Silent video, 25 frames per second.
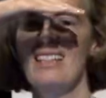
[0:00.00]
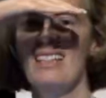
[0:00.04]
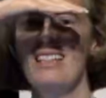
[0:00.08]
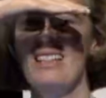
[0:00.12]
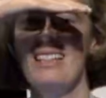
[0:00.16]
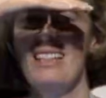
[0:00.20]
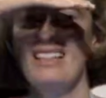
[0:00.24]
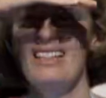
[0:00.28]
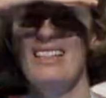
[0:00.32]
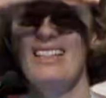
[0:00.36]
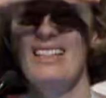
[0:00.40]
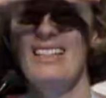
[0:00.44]

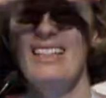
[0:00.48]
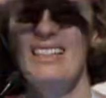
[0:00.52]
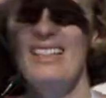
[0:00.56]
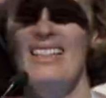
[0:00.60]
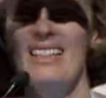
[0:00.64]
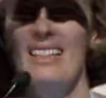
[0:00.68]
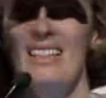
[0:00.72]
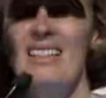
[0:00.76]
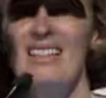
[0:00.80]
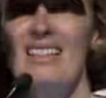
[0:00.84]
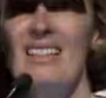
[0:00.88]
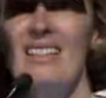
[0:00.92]

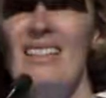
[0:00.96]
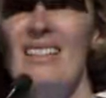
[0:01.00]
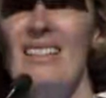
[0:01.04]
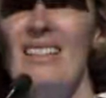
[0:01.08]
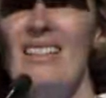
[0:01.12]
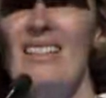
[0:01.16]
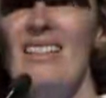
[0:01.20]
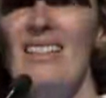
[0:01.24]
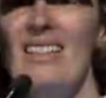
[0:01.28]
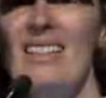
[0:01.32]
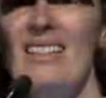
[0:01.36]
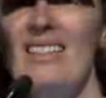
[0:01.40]

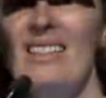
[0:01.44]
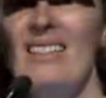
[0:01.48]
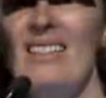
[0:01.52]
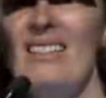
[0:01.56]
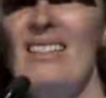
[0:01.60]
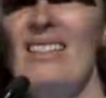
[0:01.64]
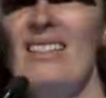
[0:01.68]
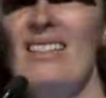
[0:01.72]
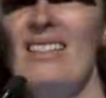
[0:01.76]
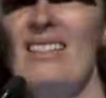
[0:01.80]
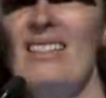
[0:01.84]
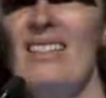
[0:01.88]

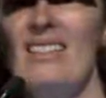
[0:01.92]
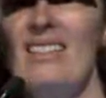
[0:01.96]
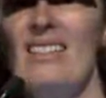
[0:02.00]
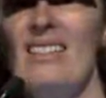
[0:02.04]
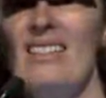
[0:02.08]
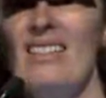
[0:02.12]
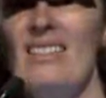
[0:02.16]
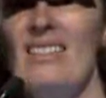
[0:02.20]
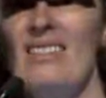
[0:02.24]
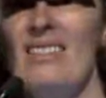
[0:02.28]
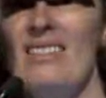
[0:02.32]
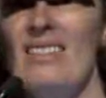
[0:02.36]

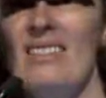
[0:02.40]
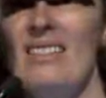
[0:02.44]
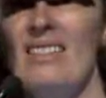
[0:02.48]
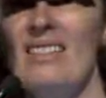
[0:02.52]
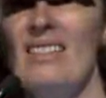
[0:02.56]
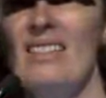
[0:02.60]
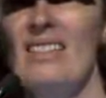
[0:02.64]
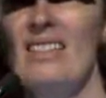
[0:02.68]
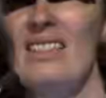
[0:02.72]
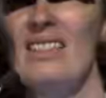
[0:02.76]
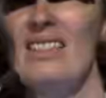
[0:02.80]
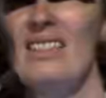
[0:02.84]

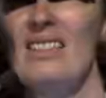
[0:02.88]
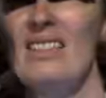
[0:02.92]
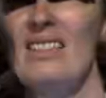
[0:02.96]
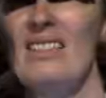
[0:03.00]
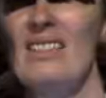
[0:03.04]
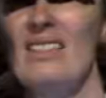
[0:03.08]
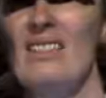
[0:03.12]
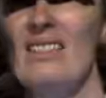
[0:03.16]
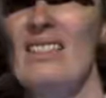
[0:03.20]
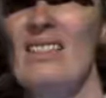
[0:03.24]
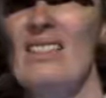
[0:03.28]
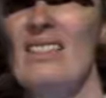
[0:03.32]

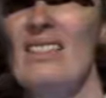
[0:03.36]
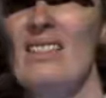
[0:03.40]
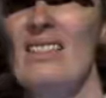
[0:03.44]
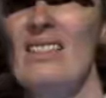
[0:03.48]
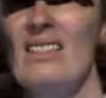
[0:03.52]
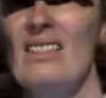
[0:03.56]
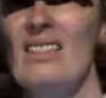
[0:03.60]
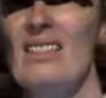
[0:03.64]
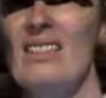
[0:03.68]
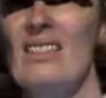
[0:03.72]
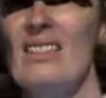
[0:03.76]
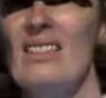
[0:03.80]

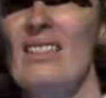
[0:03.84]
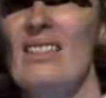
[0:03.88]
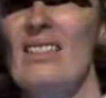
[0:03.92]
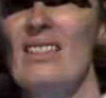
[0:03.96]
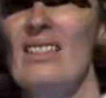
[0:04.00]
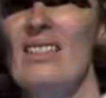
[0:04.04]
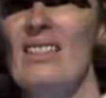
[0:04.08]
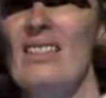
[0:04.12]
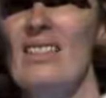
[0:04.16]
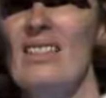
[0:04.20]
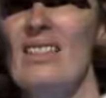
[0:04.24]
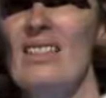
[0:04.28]

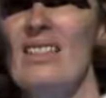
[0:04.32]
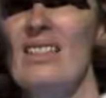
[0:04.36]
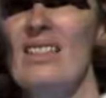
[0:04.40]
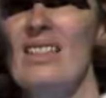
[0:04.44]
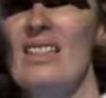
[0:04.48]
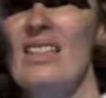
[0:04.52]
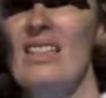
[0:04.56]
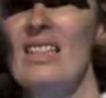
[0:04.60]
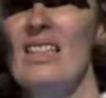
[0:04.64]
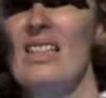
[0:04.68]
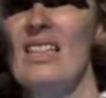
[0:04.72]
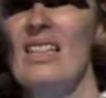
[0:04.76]

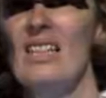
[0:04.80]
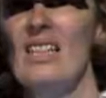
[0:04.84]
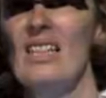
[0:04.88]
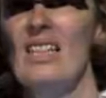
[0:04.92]
Nobody speaks.